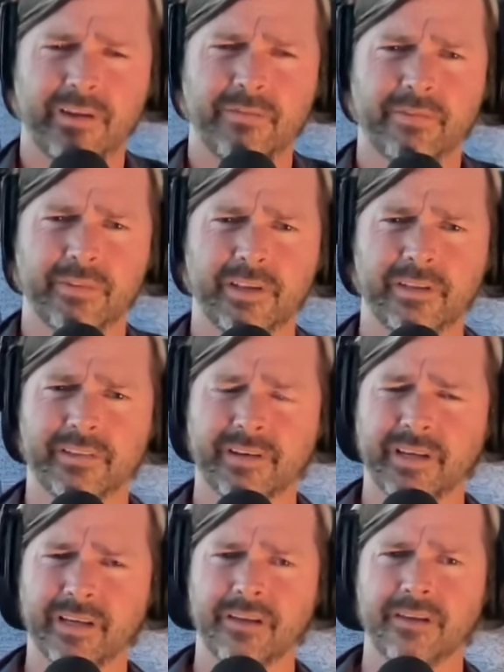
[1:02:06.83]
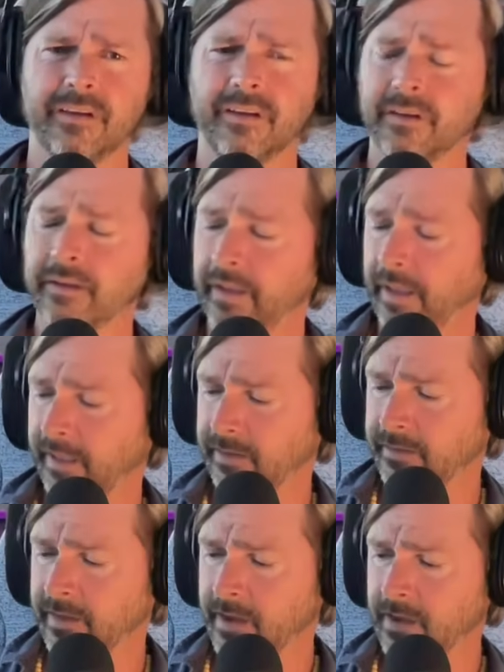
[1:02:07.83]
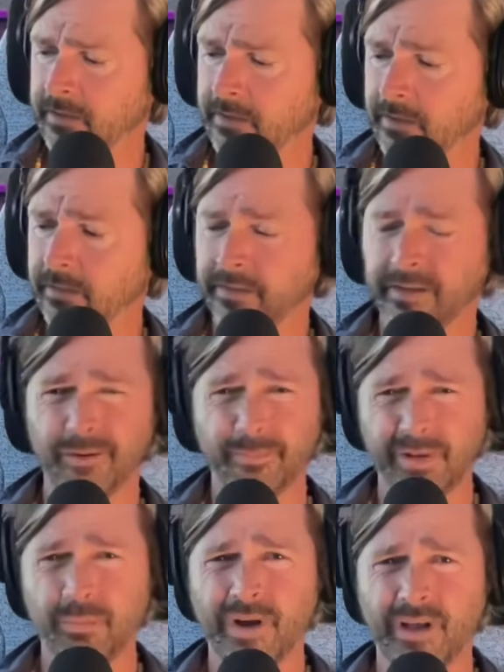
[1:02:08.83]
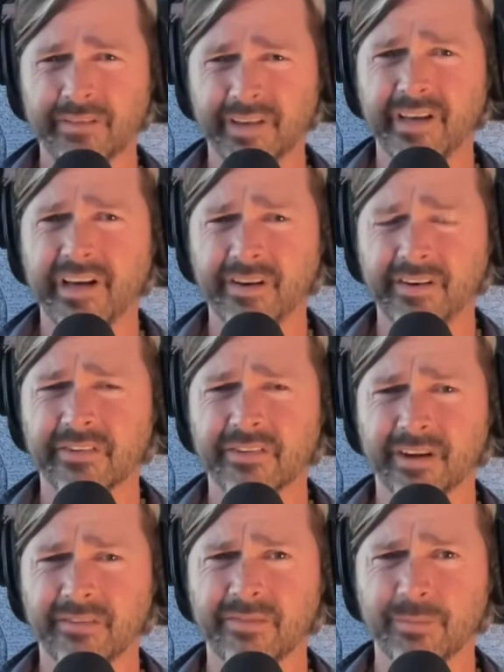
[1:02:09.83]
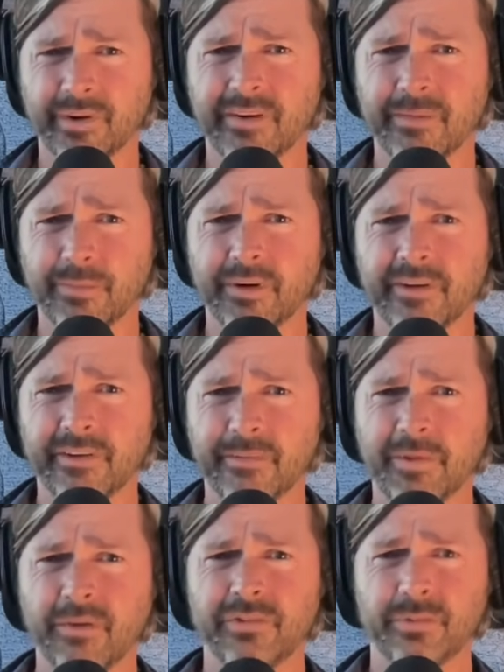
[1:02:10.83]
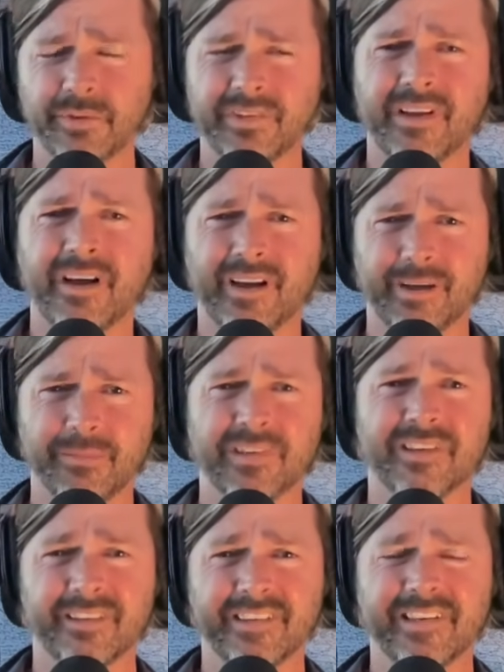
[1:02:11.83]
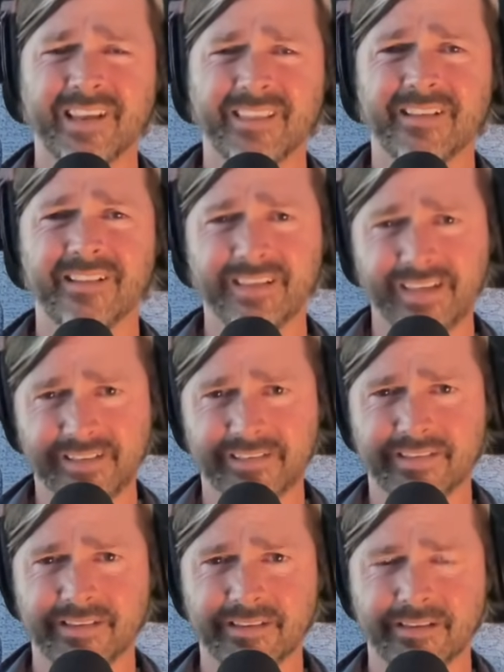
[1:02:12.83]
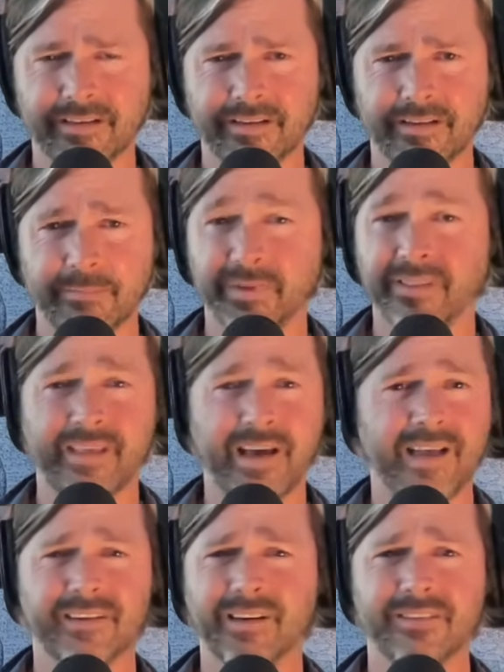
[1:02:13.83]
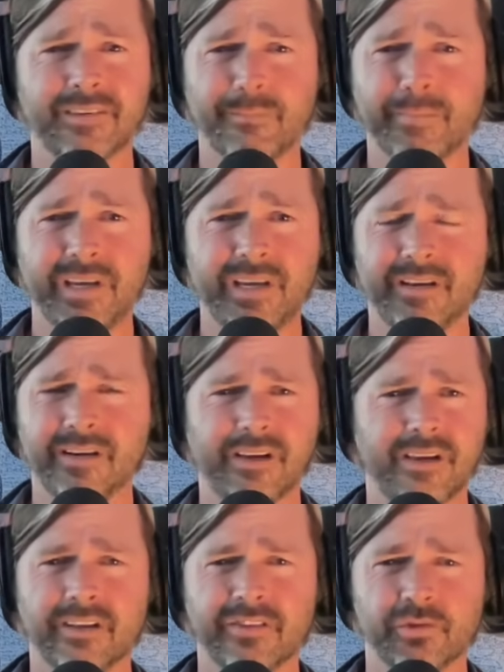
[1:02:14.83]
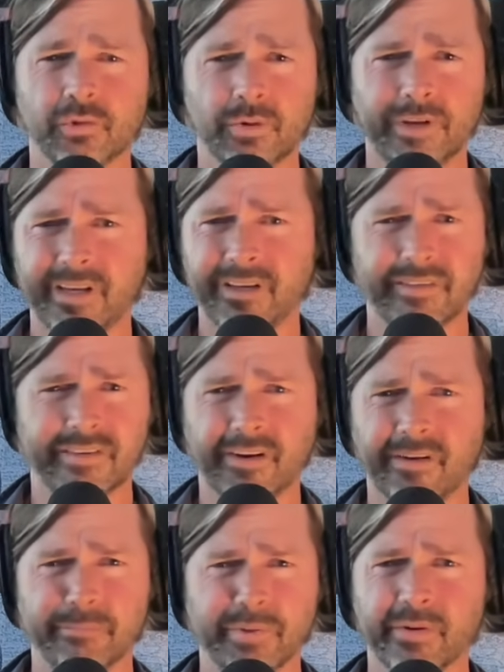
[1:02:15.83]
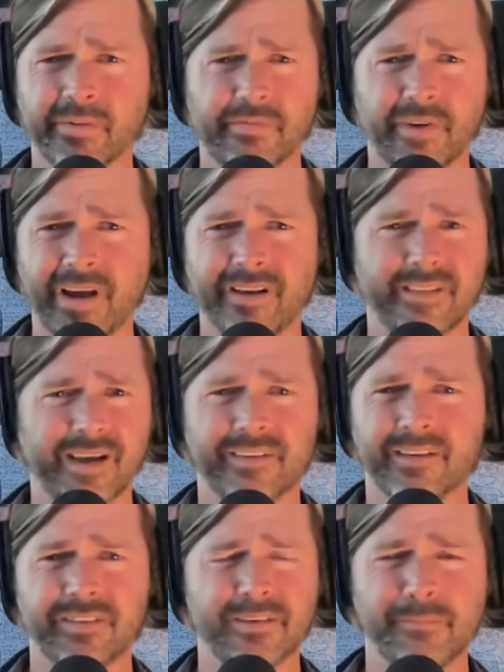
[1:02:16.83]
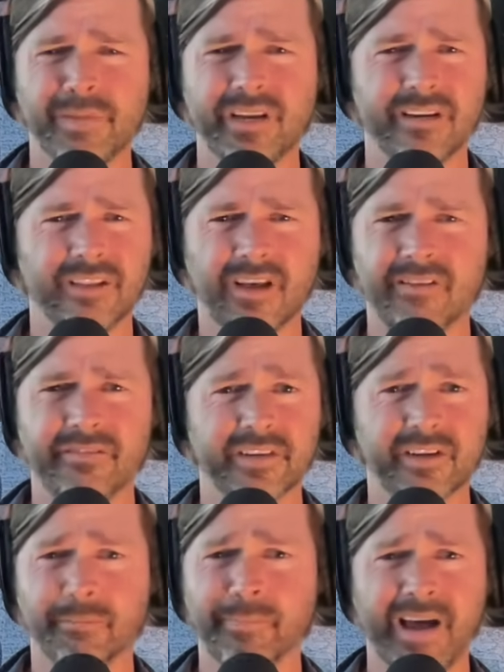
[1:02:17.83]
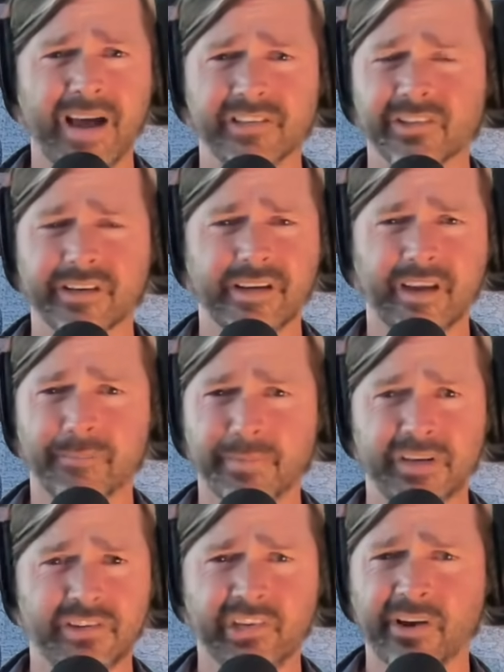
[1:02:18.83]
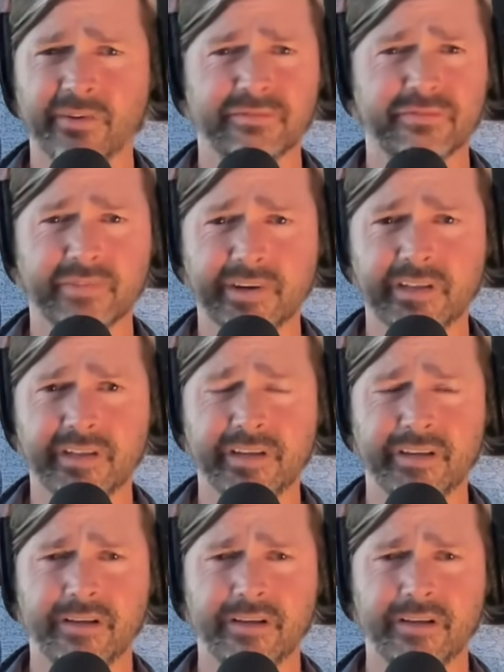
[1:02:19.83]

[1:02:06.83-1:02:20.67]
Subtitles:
you for listening. And, you know, be well. Take care of yourself. We're in tumultuous times, to say the least. But that doesn't mean joy isn't our birthright. That doesn't mean love and compassion can't be shared freely